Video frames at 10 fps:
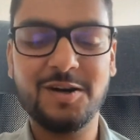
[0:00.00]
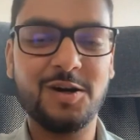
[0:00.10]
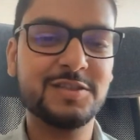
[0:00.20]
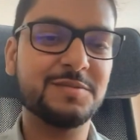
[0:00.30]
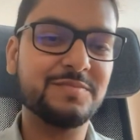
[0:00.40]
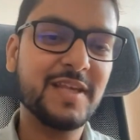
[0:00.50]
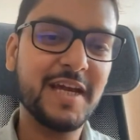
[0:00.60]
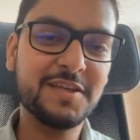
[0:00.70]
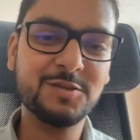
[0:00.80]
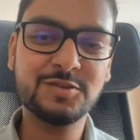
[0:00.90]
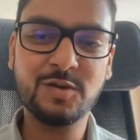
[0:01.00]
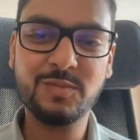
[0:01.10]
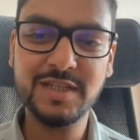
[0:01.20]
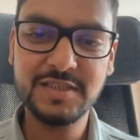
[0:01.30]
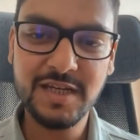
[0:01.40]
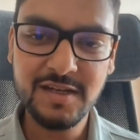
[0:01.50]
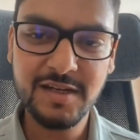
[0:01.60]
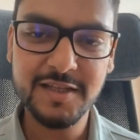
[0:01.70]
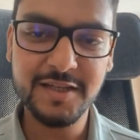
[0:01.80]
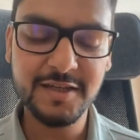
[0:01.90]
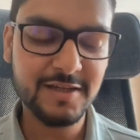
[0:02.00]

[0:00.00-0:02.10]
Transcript: Awesome. Thank you so much, Jay. I think